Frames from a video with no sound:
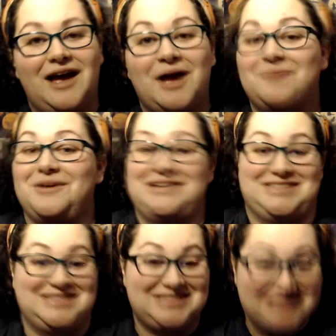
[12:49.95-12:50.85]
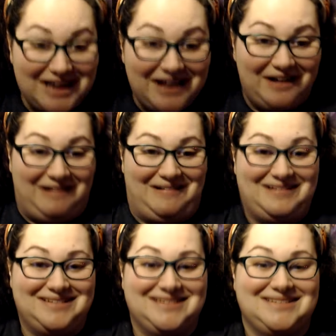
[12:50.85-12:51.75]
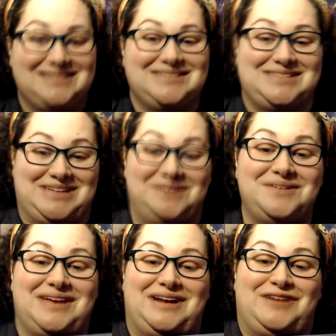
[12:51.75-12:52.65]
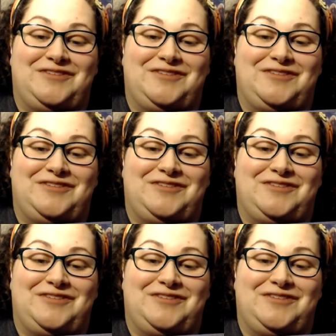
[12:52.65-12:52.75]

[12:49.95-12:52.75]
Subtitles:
and we still don't get